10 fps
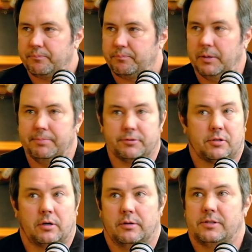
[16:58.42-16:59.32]
people
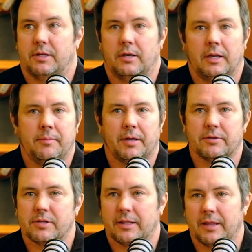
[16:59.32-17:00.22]
started sending
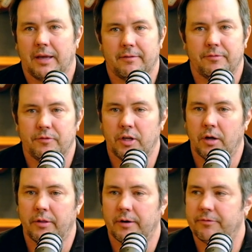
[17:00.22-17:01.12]
emails like they have you
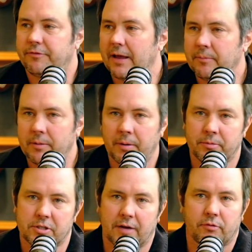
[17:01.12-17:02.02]
know their family
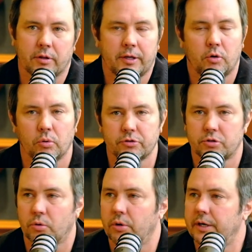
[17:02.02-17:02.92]
members have really cool
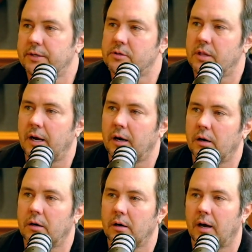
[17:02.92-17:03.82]
stories
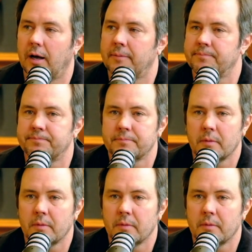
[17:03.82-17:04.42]
their um,